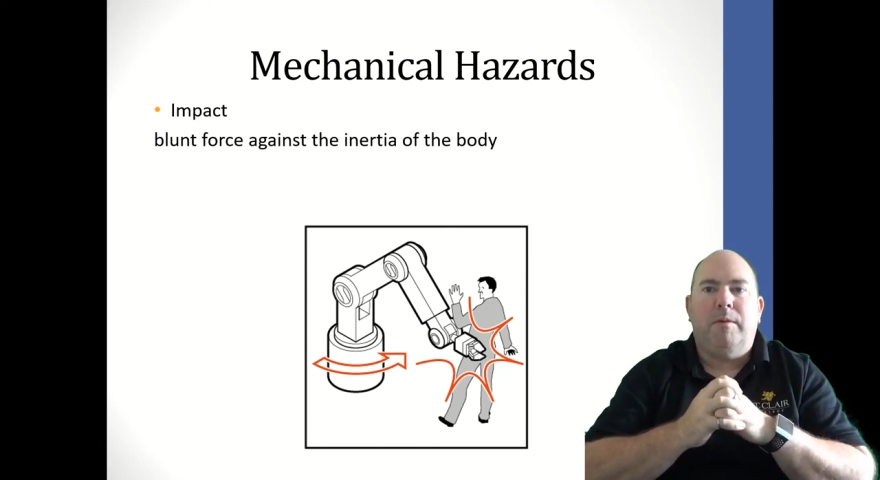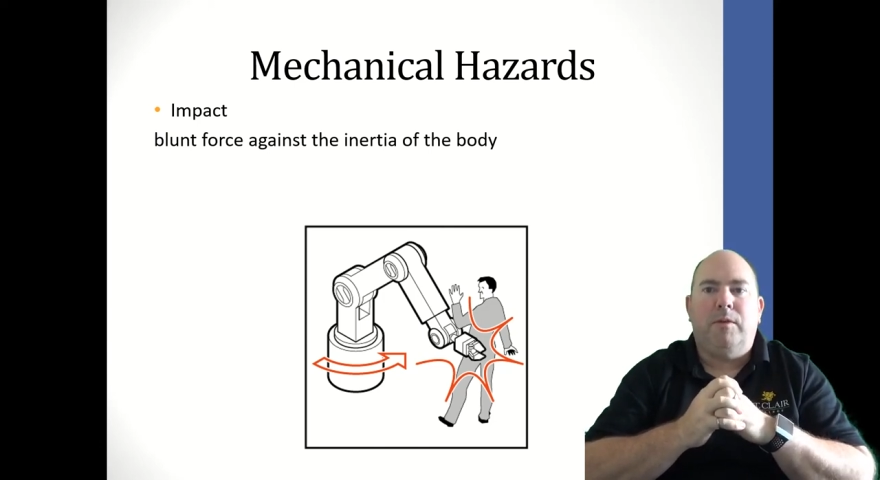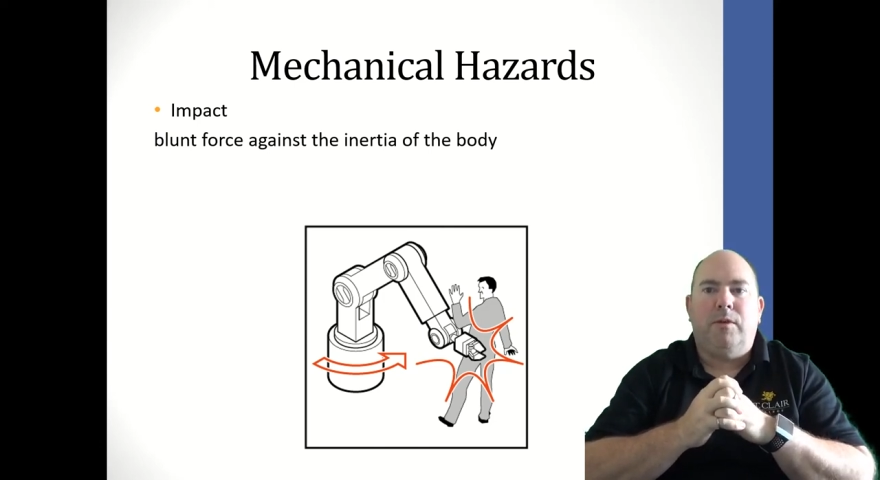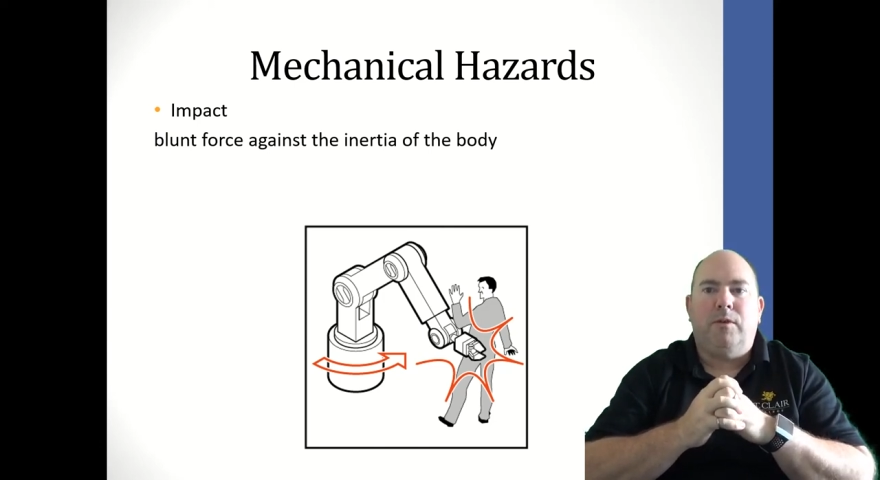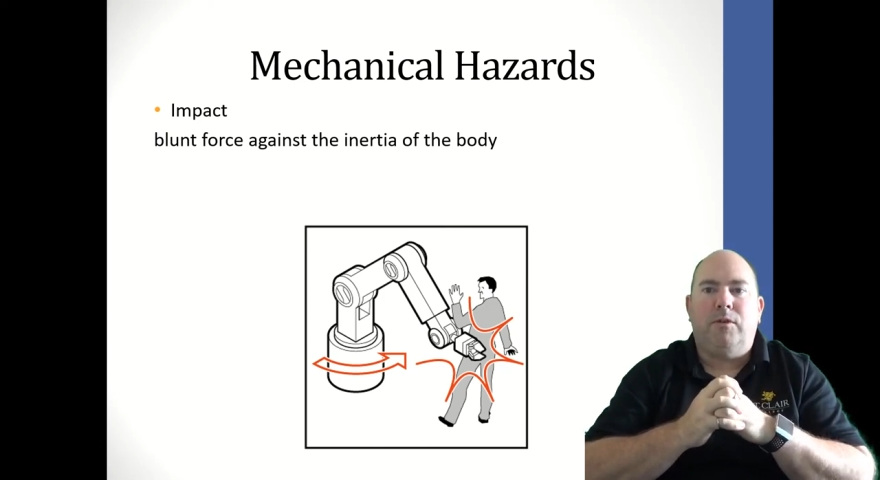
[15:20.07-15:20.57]

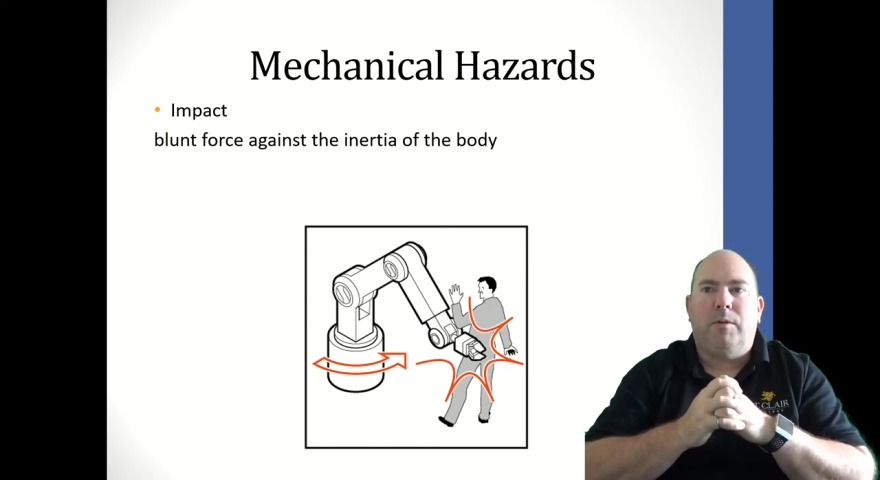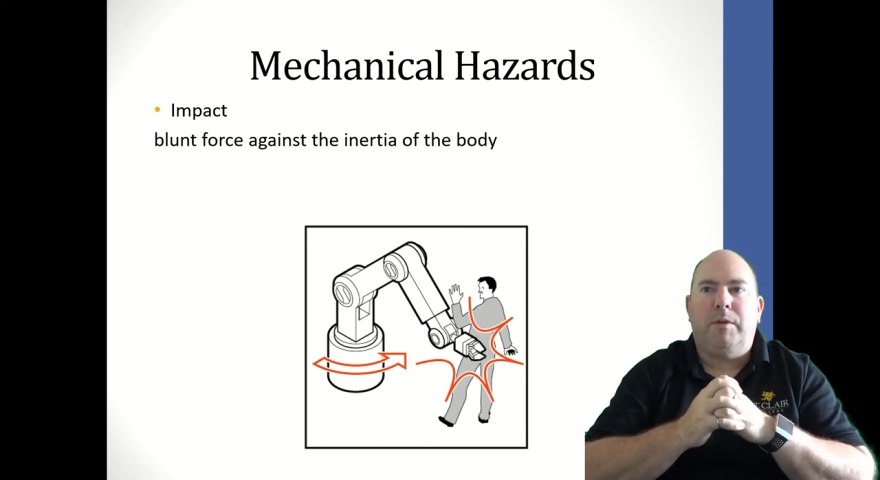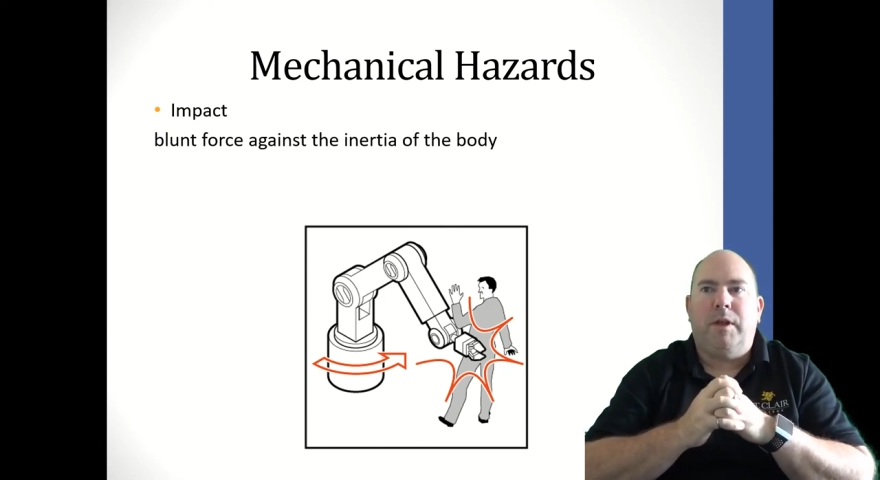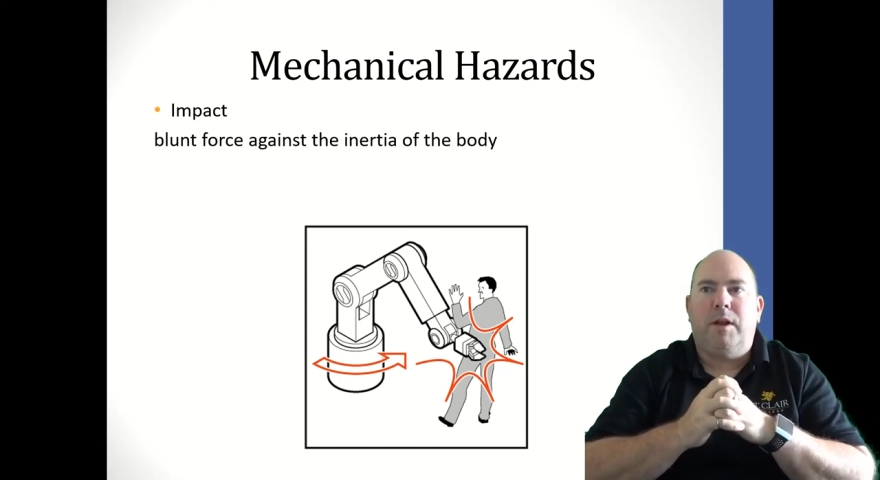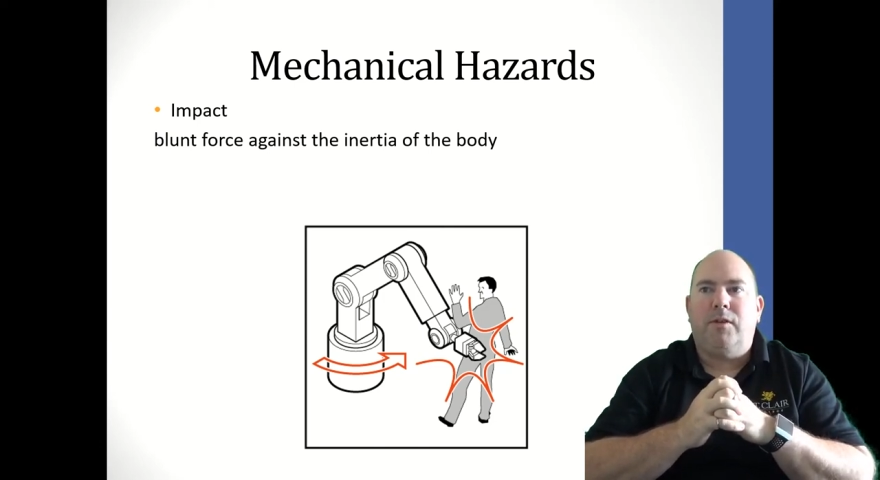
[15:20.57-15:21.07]
So
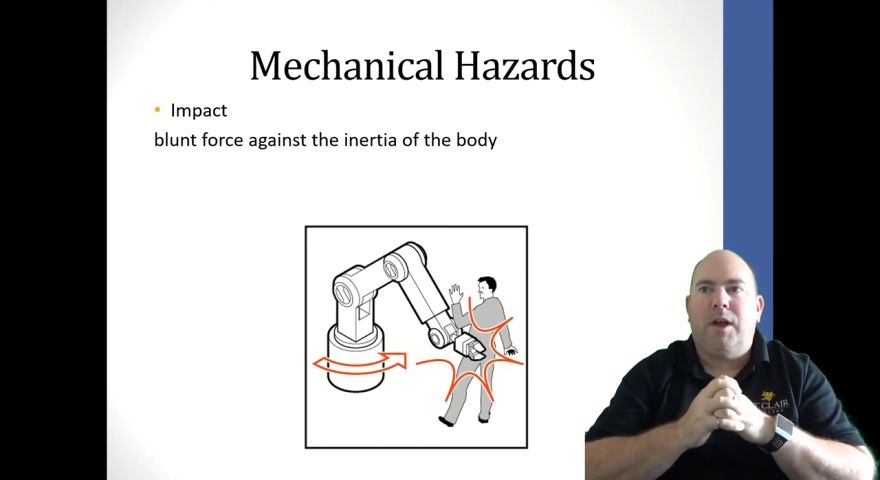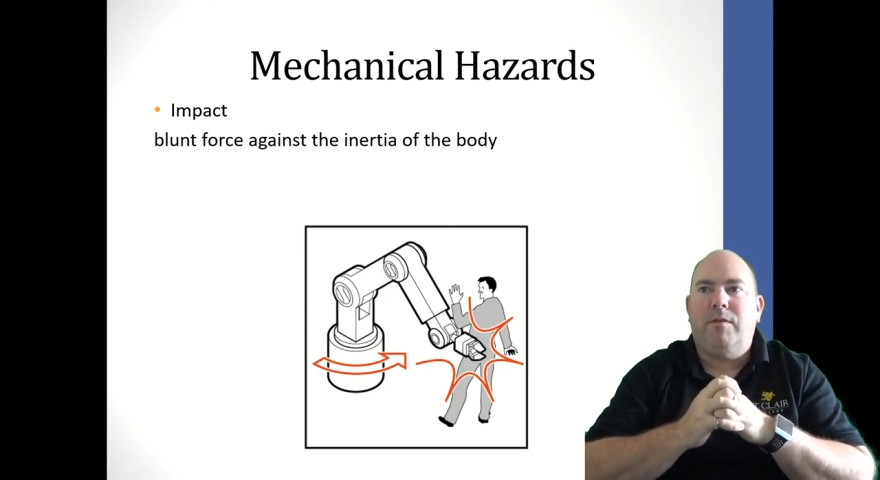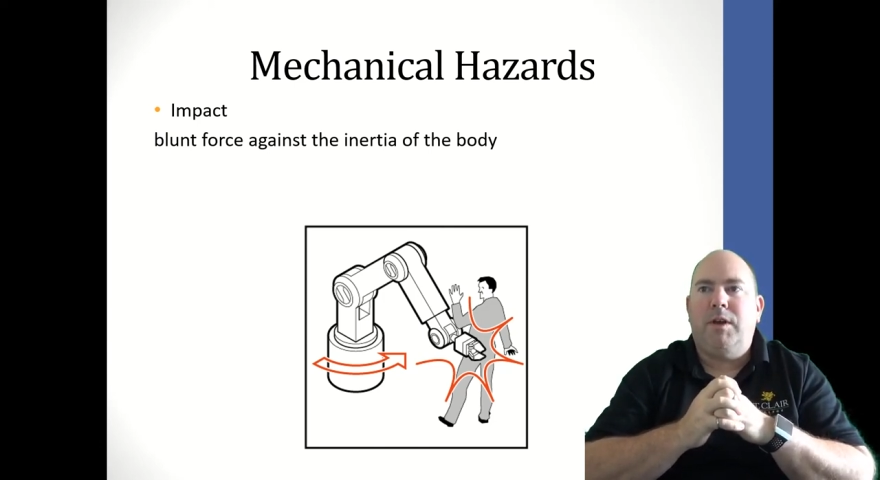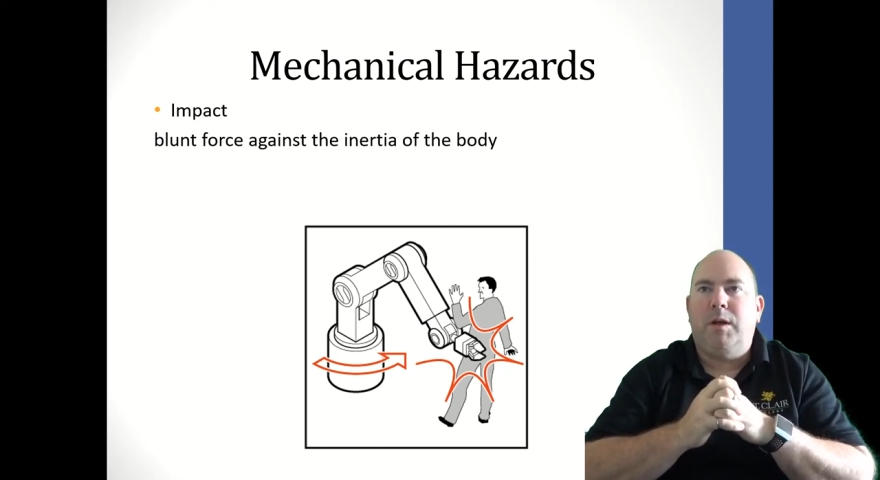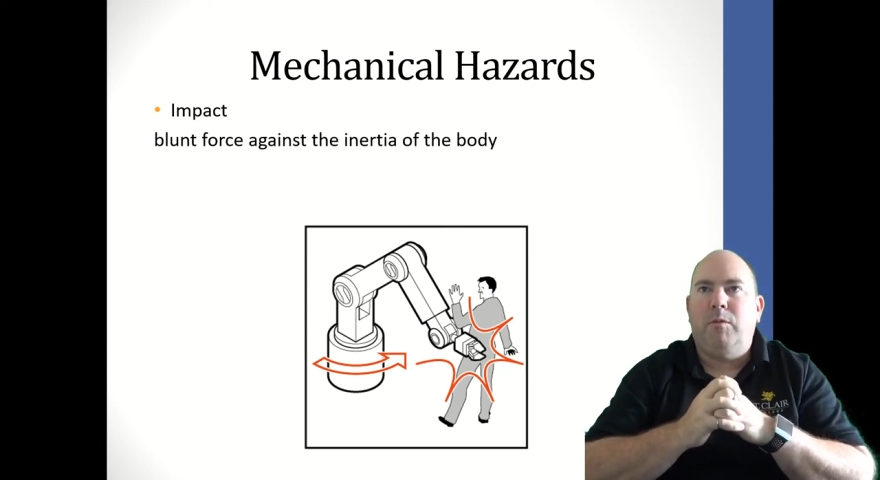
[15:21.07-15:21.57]
something that is
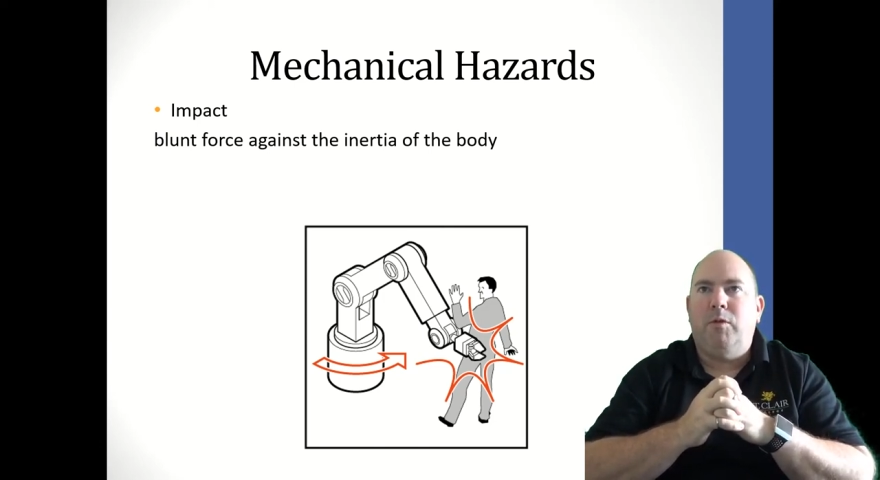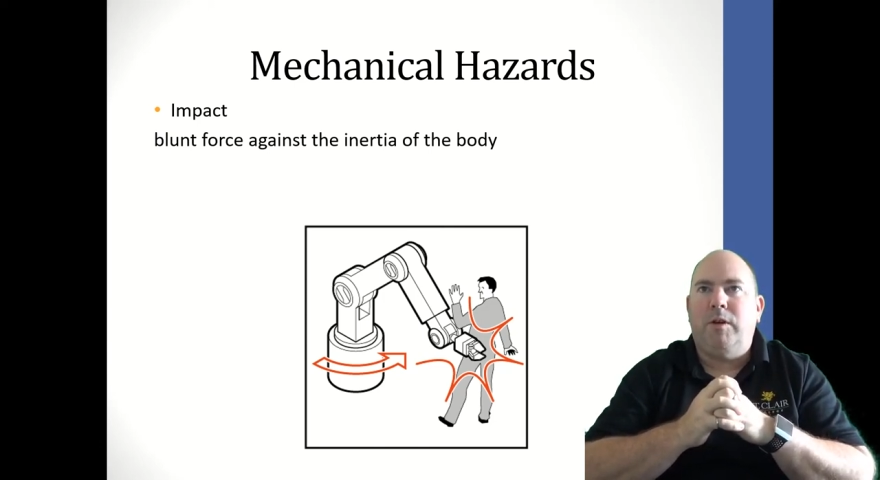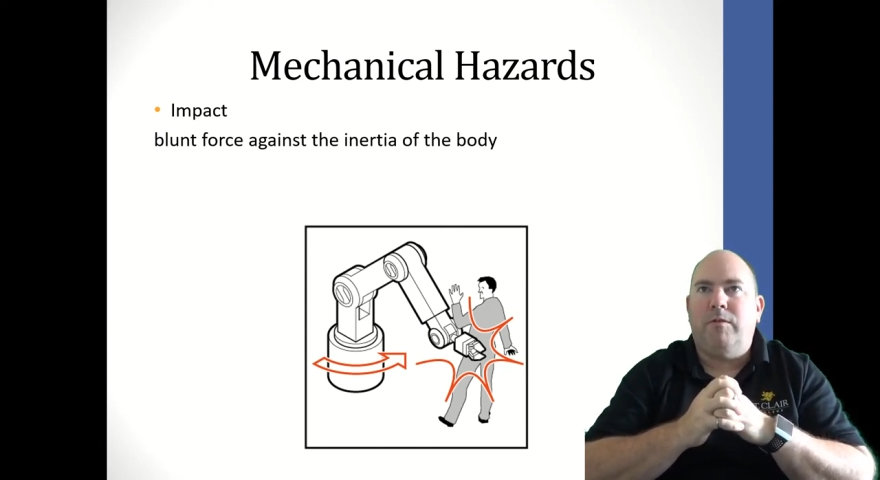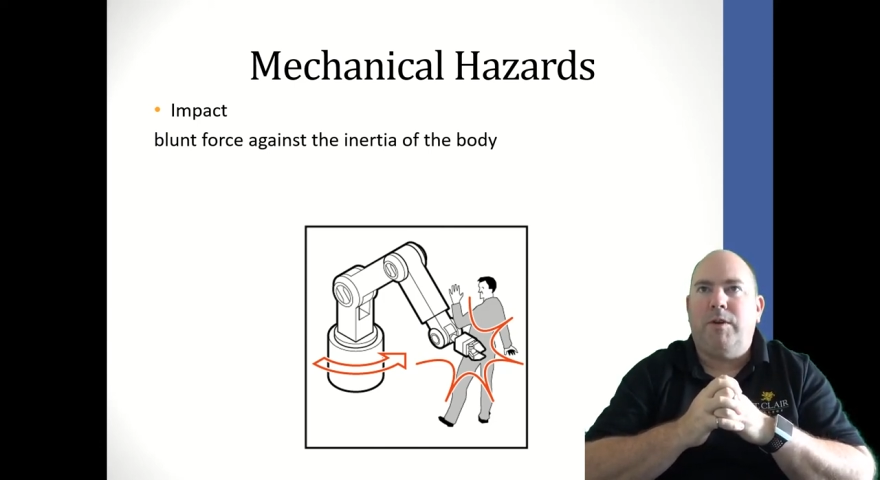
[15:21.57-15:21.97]
heavy and moving